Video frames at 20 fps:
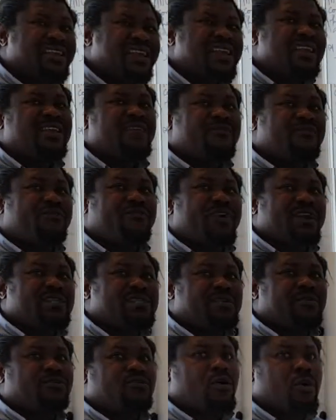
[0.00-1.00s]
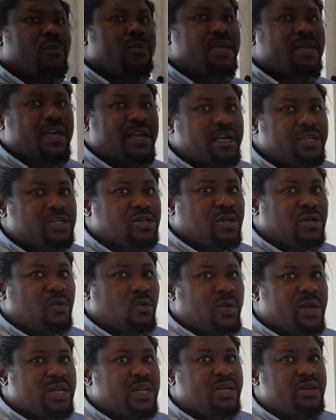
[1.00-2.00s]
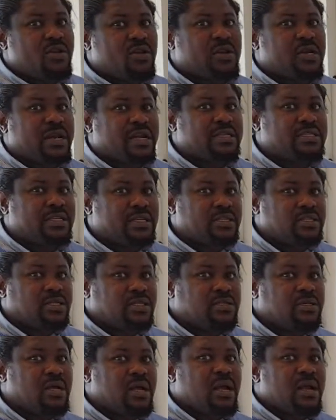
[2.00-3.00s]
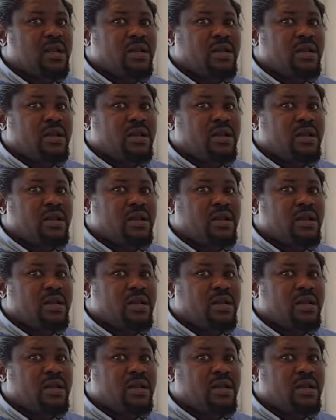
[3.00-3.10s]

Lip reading: ineffective communication within the organization,